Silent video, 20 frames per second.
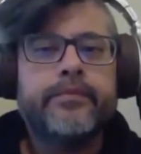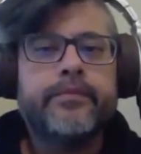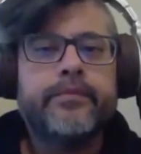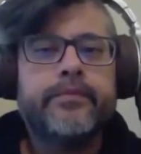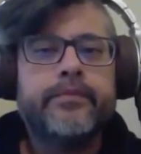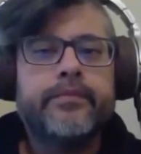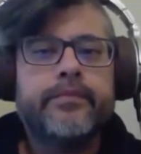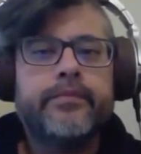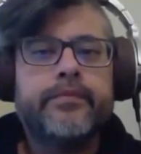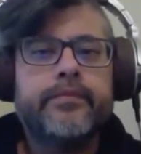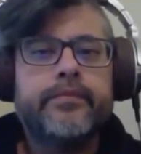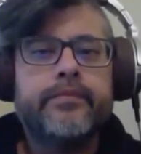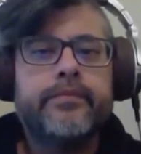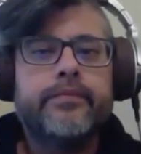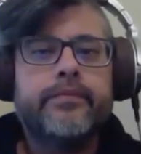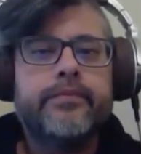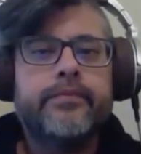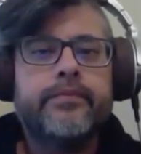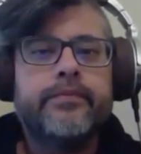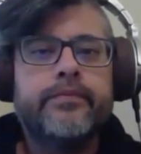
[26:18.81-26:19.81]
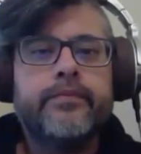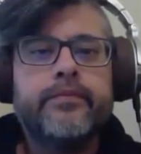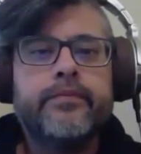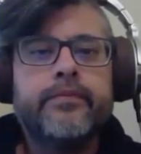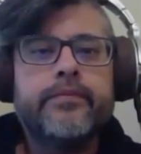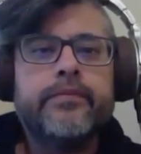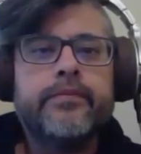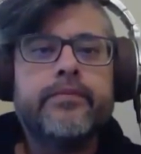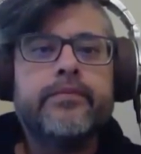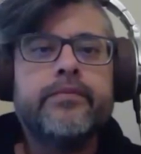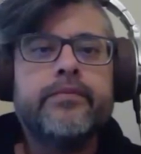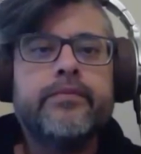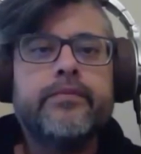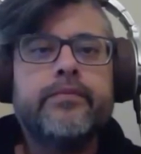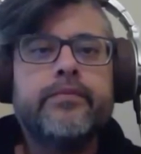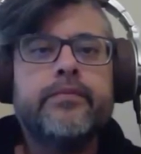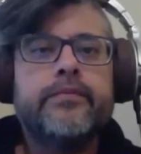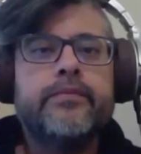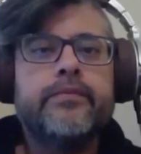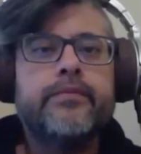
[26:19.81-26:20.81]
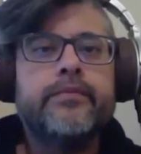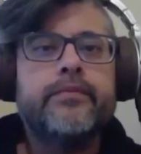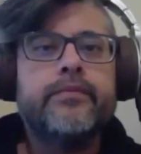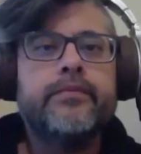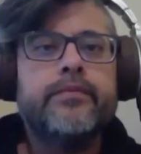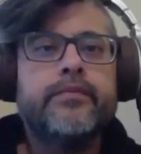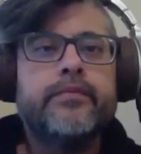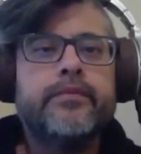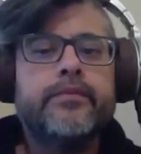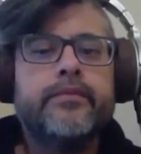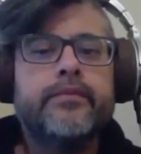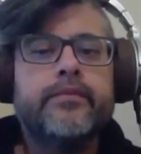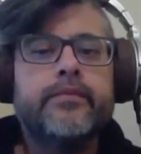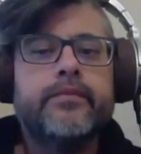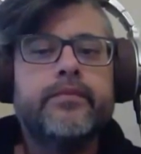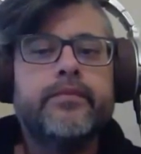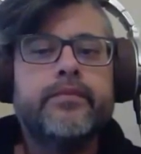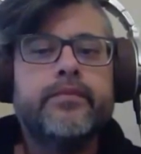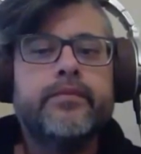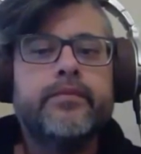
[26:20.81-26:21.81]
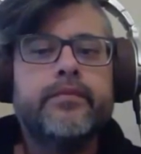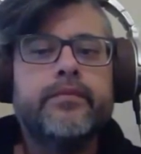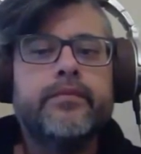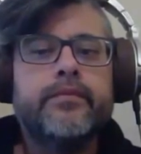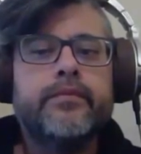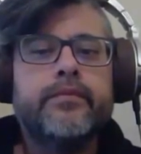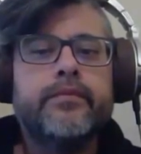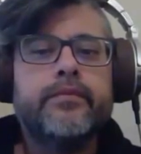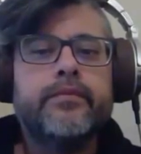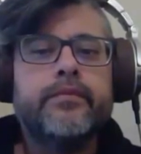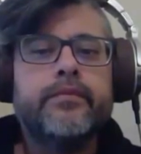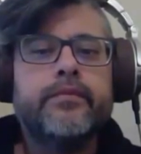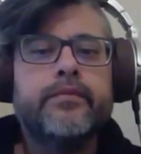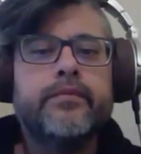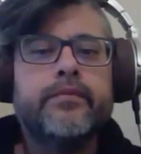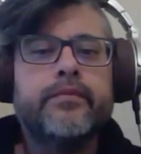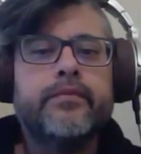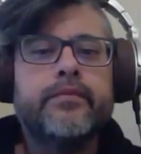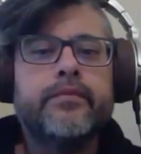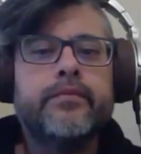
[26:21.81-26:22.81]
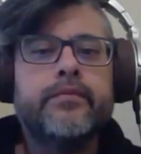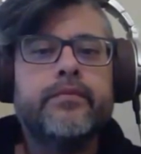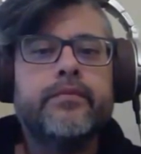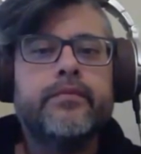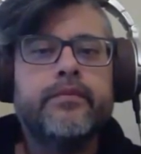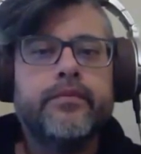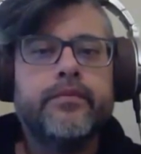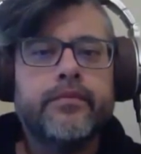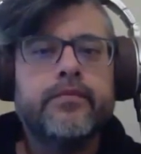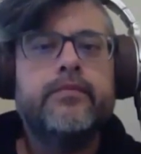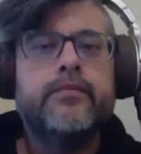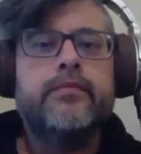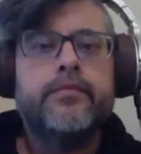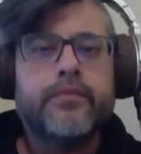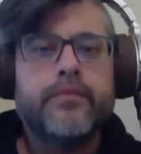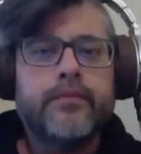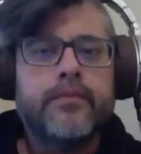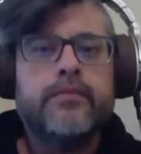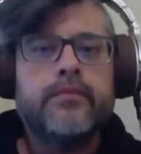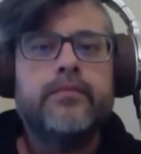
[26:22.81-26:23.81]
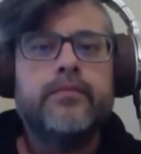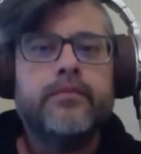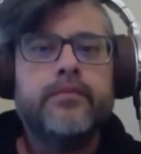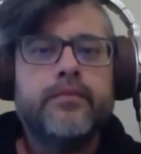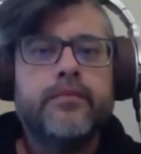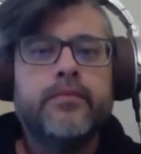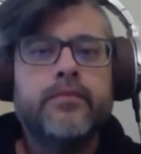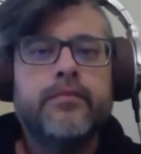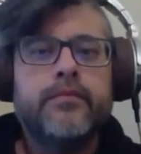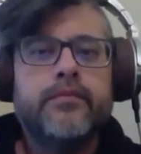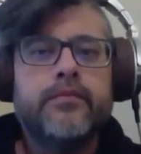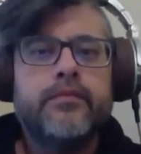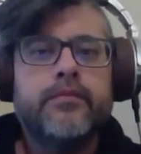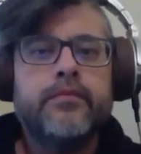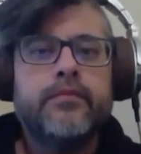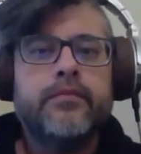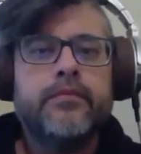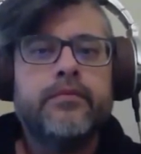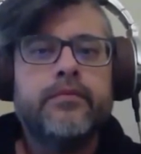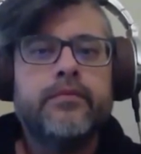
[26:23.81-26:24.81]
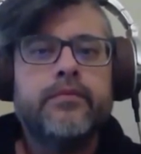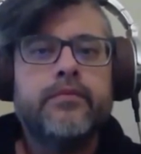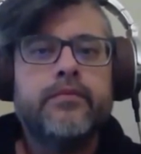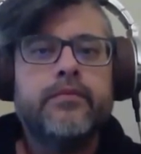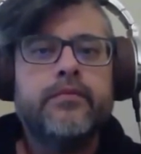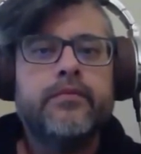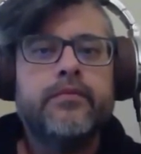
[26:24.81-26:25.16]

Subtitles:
[no speech]